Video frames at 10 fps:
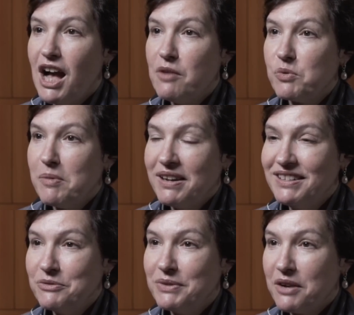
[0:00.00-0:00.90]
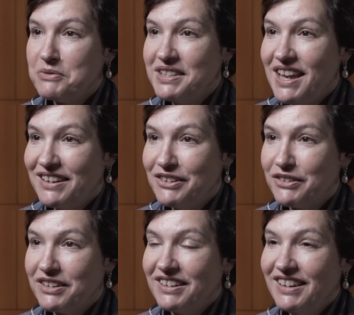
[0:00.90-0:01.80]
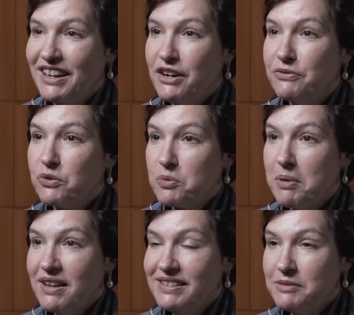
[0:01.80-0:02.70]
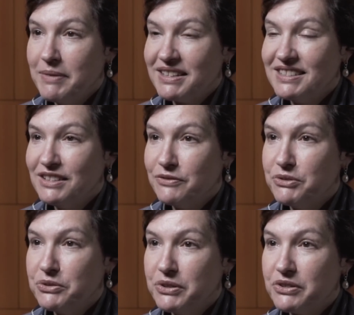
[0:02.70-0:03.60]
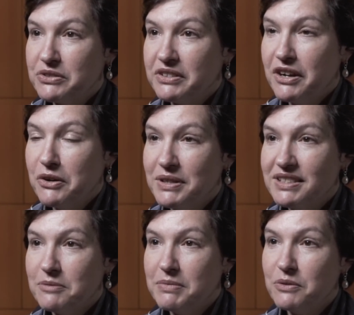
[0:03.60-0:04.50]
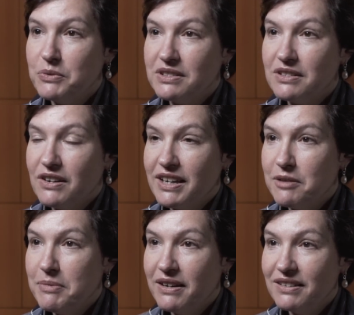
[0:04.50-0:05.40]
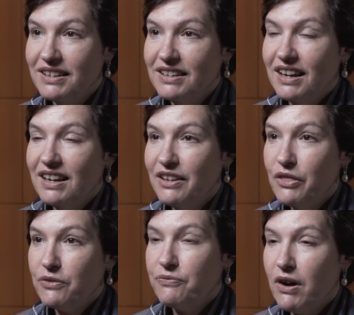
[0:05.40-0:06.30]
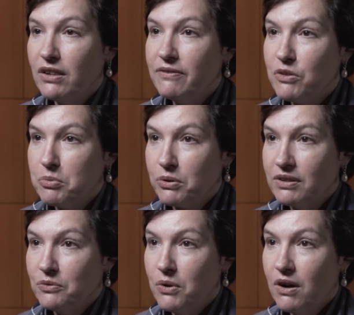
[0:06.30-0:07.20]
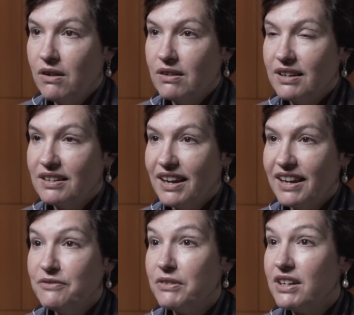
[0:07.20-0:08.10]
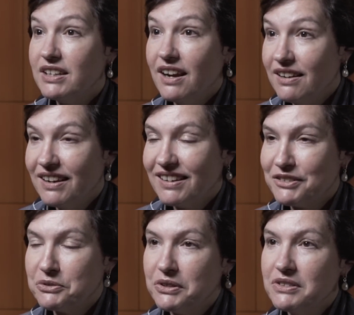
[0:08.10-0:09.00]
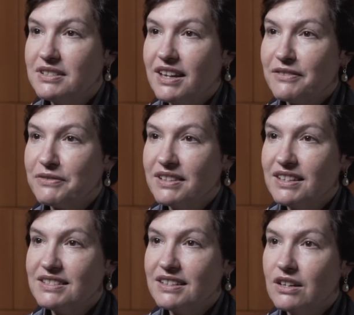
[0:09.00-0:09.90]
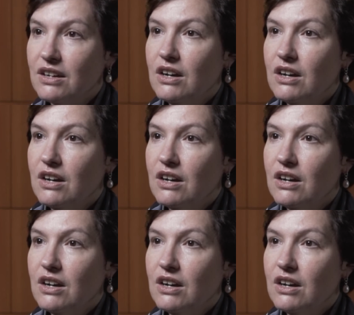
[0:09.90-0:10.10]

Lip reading: I'm reminded when I was the editor of Foreign Policy magazine a few years ago, and somebody was talking about the fall of the Berlin Wall, and I had a very young editorial staff, and they said,